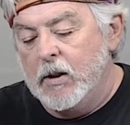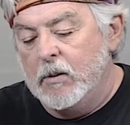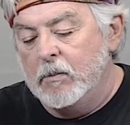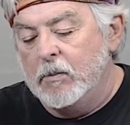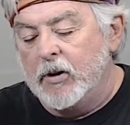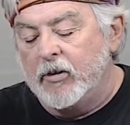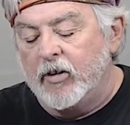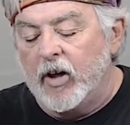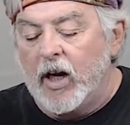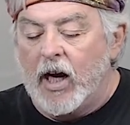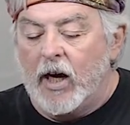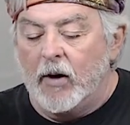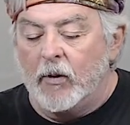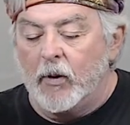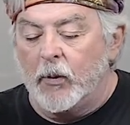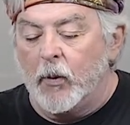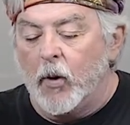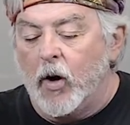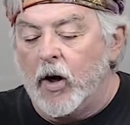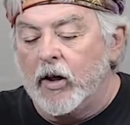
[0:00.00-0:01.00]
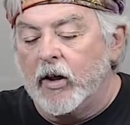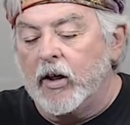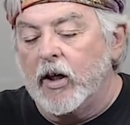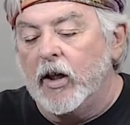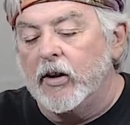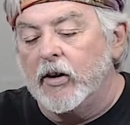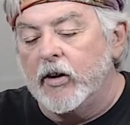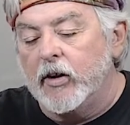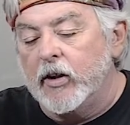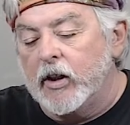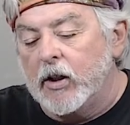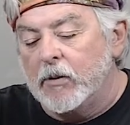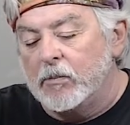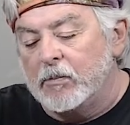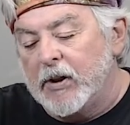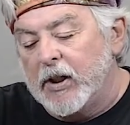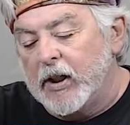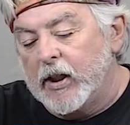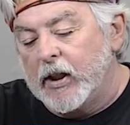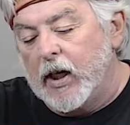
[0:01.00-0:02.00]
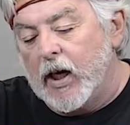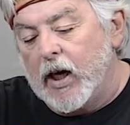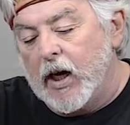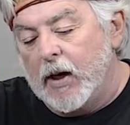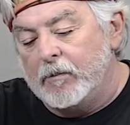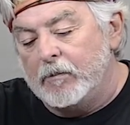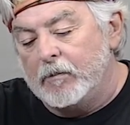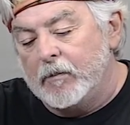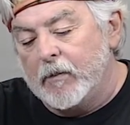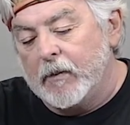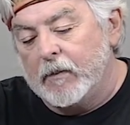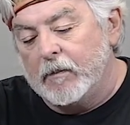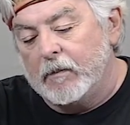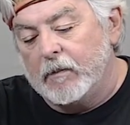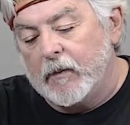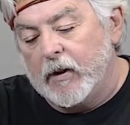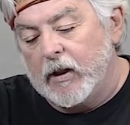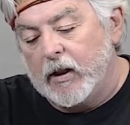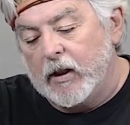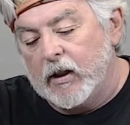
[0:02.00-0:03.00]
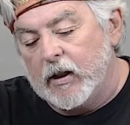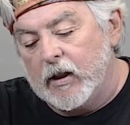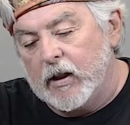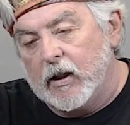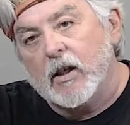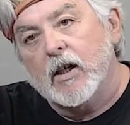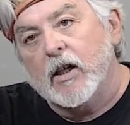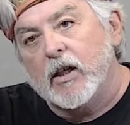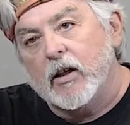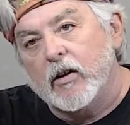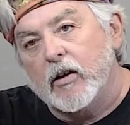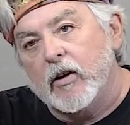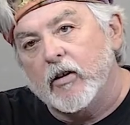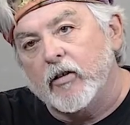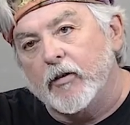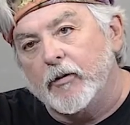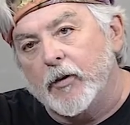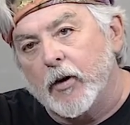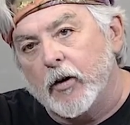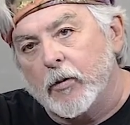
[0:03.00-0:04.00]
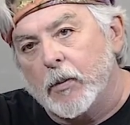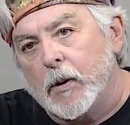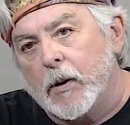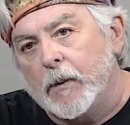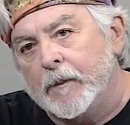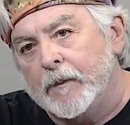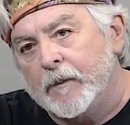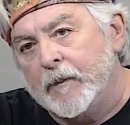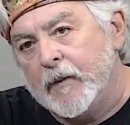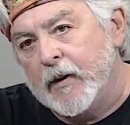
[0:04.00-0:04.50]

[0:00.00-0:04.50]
But yeah, with watercolor, you can pick it up. Is it visible?